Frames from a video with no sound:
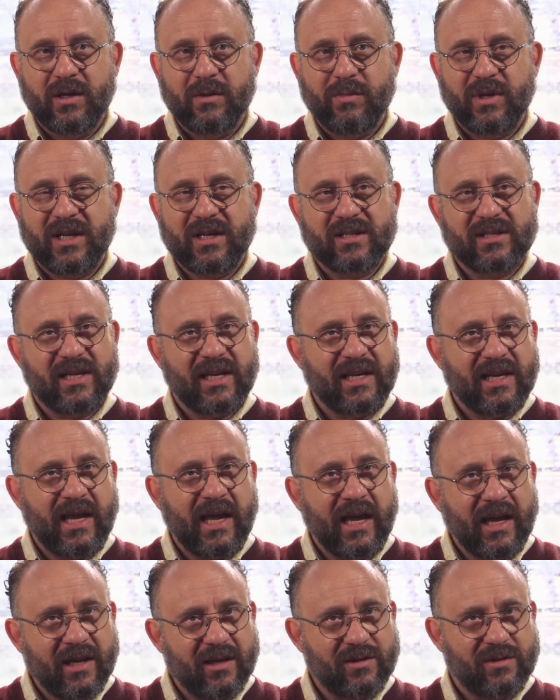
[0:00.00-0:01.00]
because they
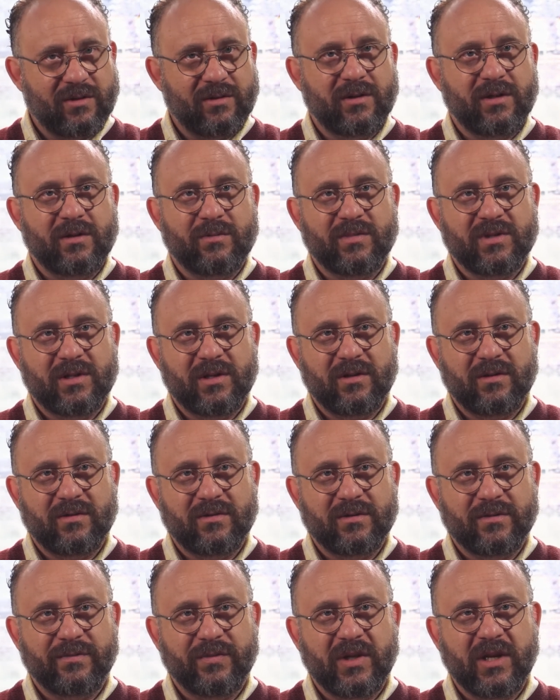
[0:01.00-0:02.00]
can't do it themselves.